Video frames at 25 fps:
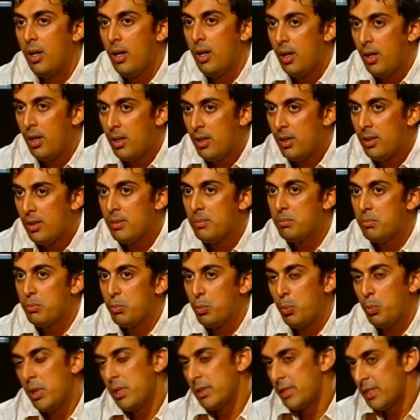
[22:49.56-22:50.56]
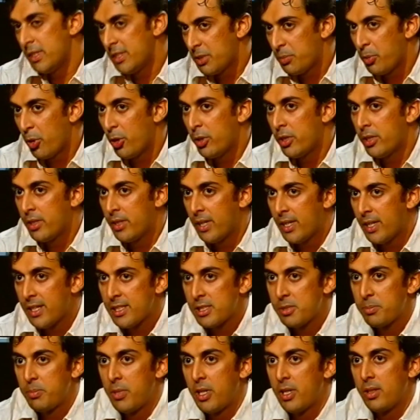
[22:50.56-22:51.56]
Uh, well, disappointed,
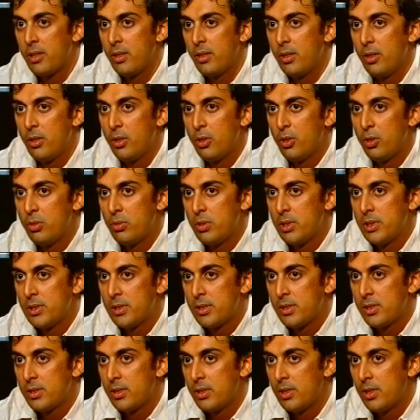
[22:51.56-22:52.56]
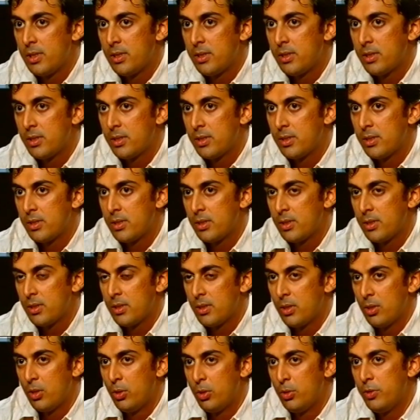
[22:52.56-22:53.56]
yes, but you know, it's it's
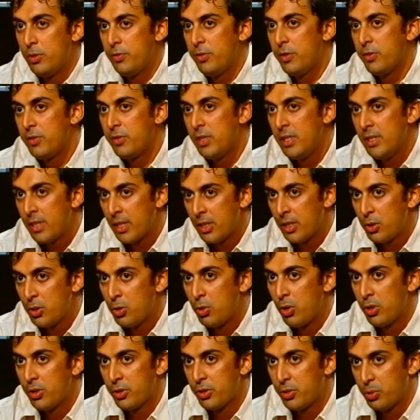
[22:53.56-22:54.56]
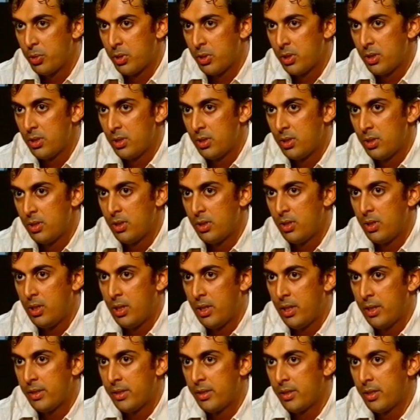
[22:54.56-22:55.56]
only 15 can go on a tour,
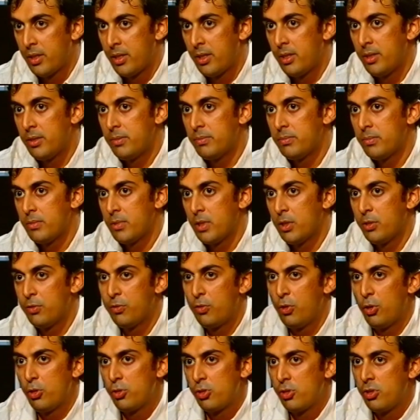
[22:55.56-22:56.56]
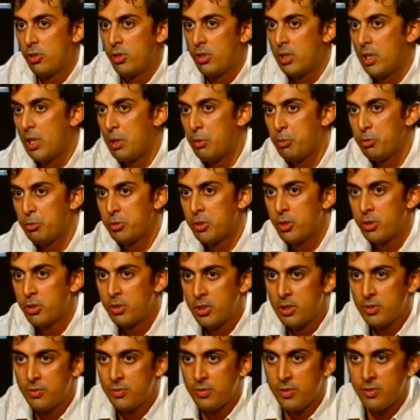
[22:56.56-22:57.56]
and uh, unfortunately, I wasn't
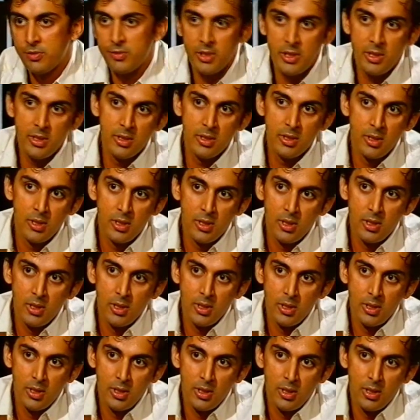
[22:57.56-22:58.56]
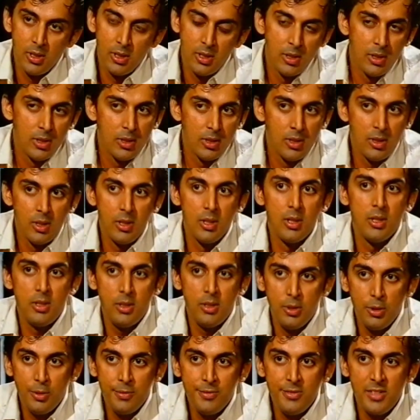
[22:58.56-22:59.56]
on this 15.
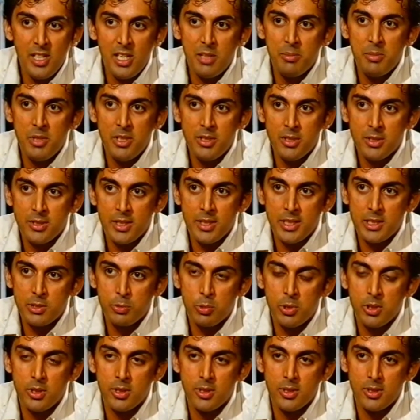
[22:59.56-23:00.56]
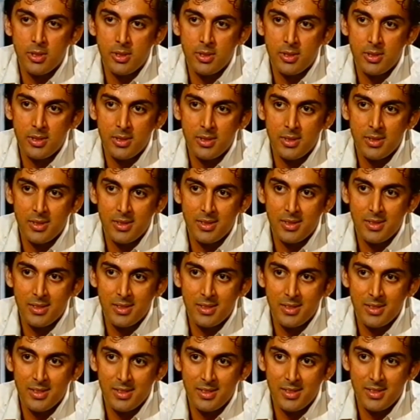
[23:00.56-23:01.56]
Uh, hopefully, I'll be in the next one. Tomorrow
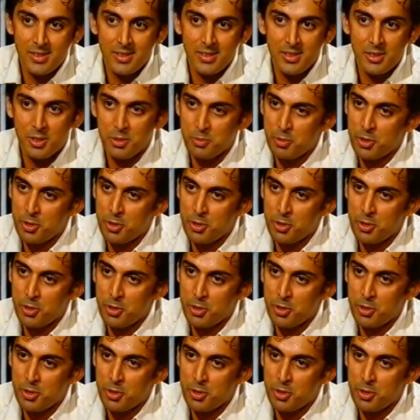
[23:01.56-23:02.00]
is another day.